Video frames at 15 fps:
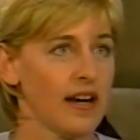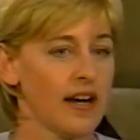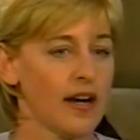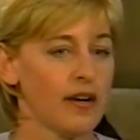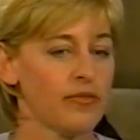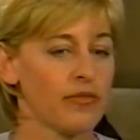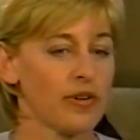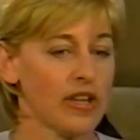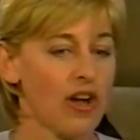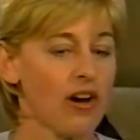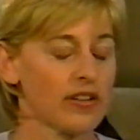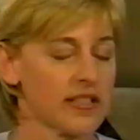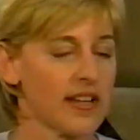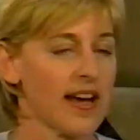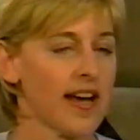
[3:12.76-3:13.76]
uh, for a
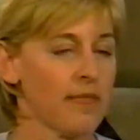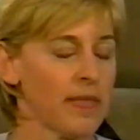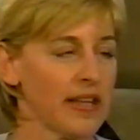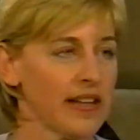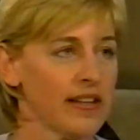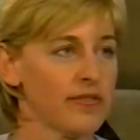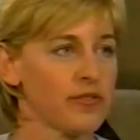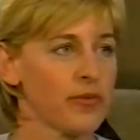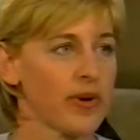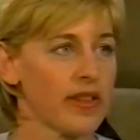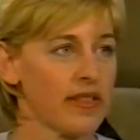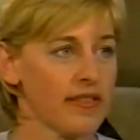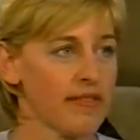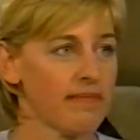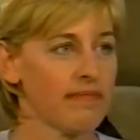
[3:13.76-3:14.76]
long time, I lived
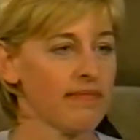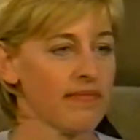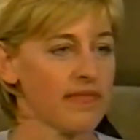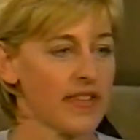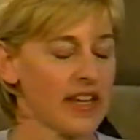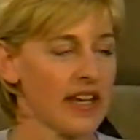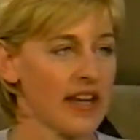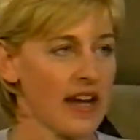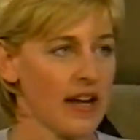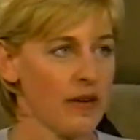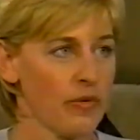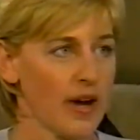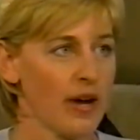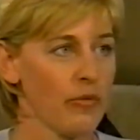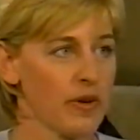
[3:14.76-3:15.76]
with thinking
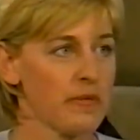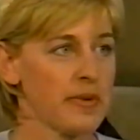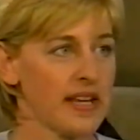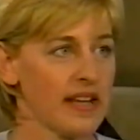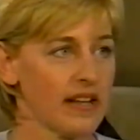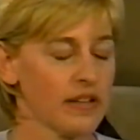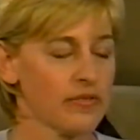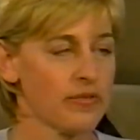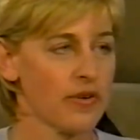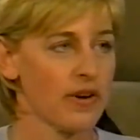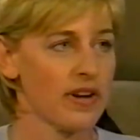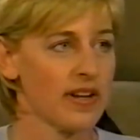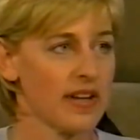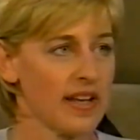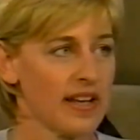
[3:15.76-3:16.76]
I, I would be killed
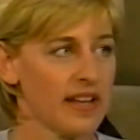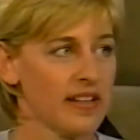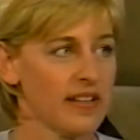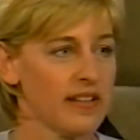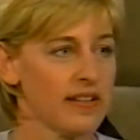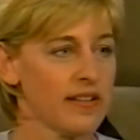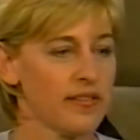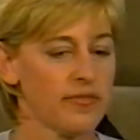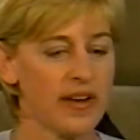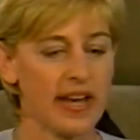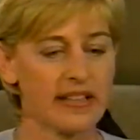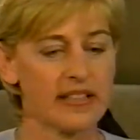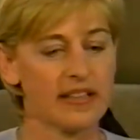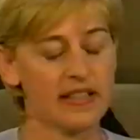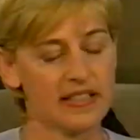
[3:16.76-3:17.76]
for it. And the
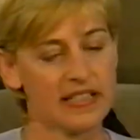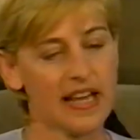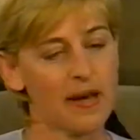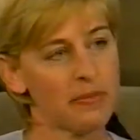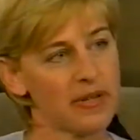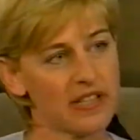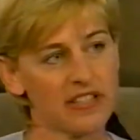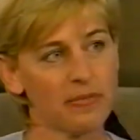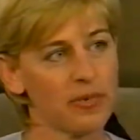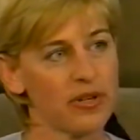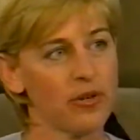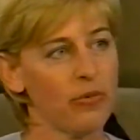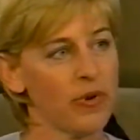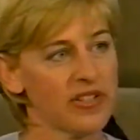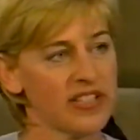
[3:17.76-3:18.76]
fact that this happened to
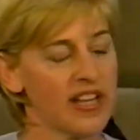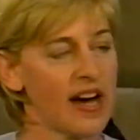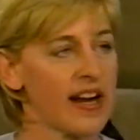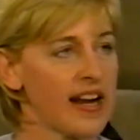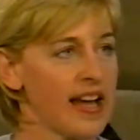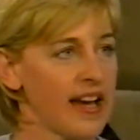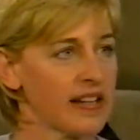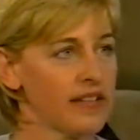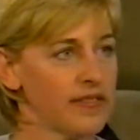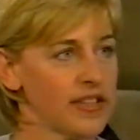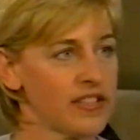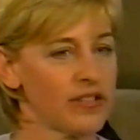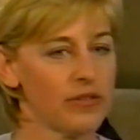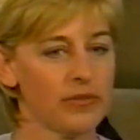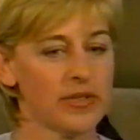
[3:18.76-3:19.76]
someone who was not an
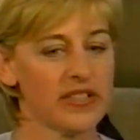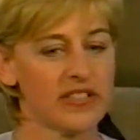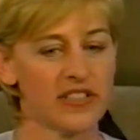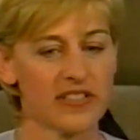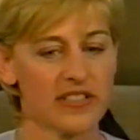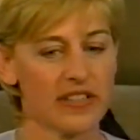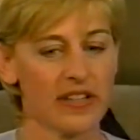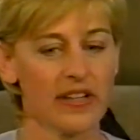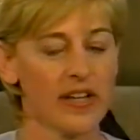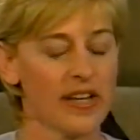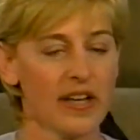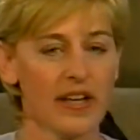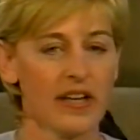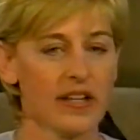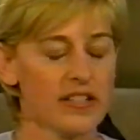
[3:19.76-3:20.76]
activist, who was just a
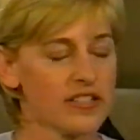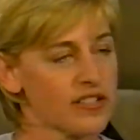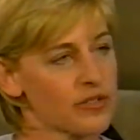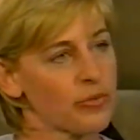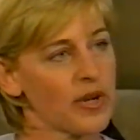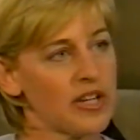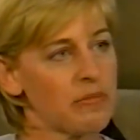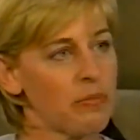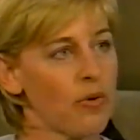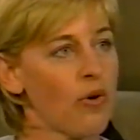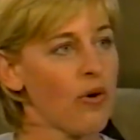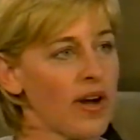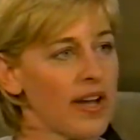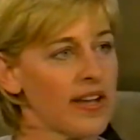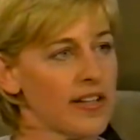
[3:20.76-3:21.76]
sweet
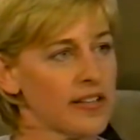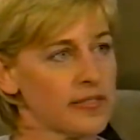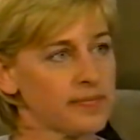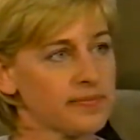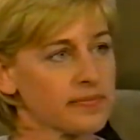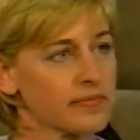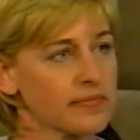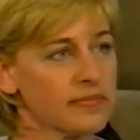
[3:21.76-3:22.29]
boy. A young kid.